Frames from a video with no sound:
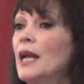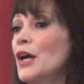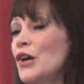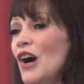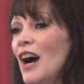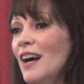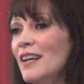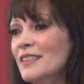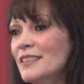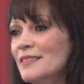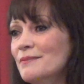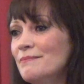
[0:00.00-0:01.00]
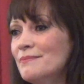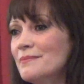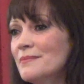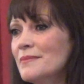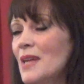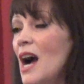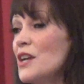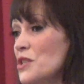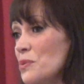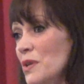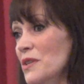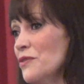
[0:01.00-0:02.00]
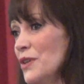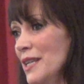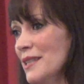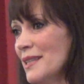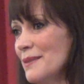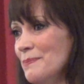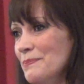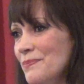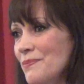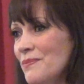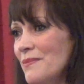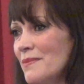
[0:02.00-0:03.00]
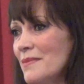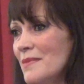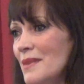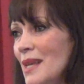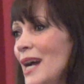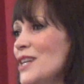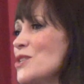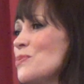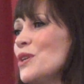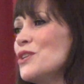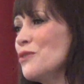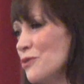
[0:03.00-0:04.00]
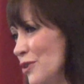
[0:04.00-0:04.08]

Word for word: I cried. I just wanted a friend. I just wanted a